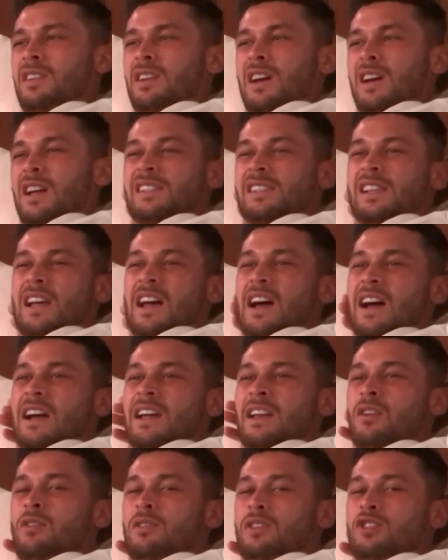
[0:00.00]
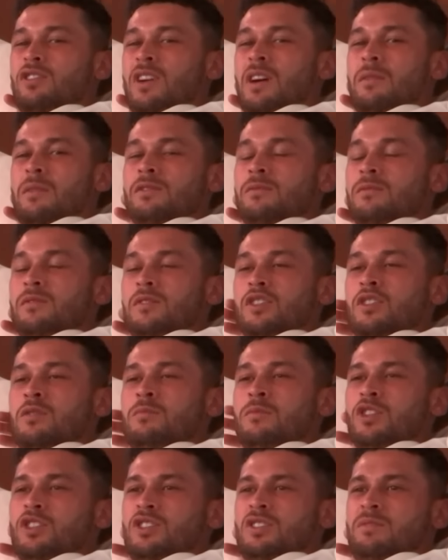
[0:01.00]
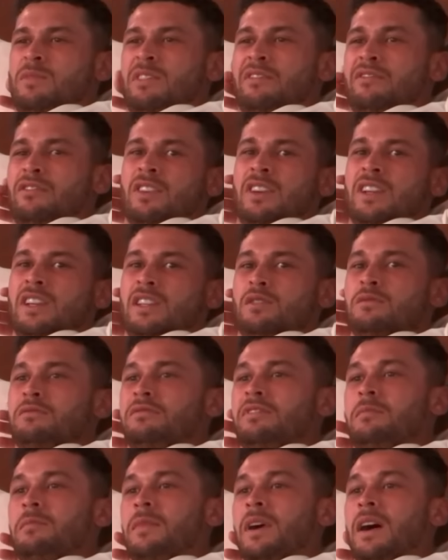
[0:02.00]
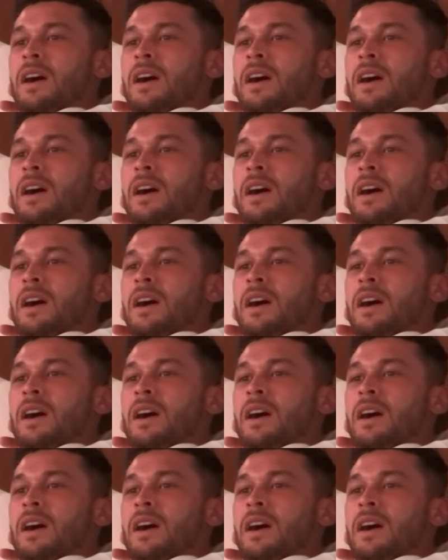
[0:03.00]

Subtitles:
And it's like, I can only try with someone so much before I need something back.